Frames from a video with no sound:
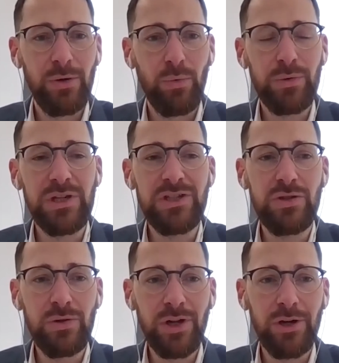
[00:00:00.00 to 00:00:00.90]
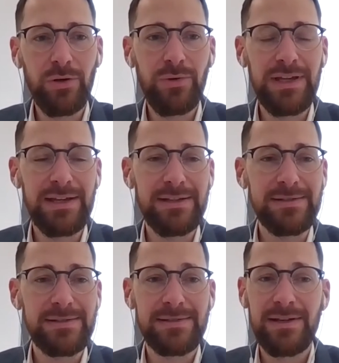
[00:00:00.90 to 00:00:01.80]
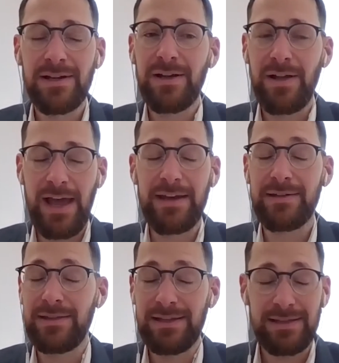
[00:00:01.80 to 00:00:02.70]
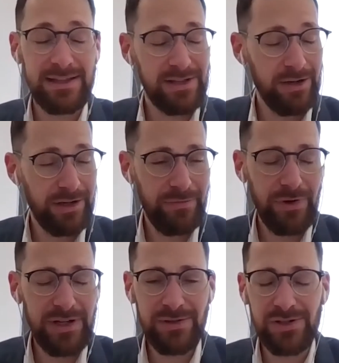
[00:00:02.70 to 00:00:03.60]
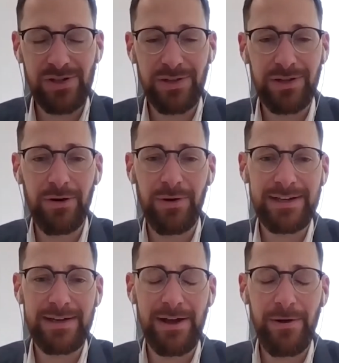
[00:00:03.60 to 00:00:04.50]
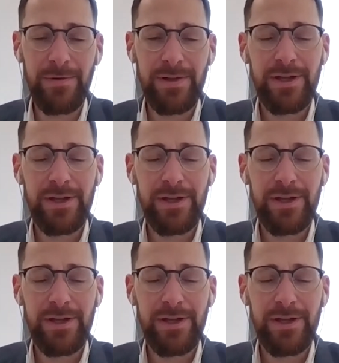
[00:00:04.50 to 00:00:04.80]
What we do know is, and there's a lot of research on the go right now,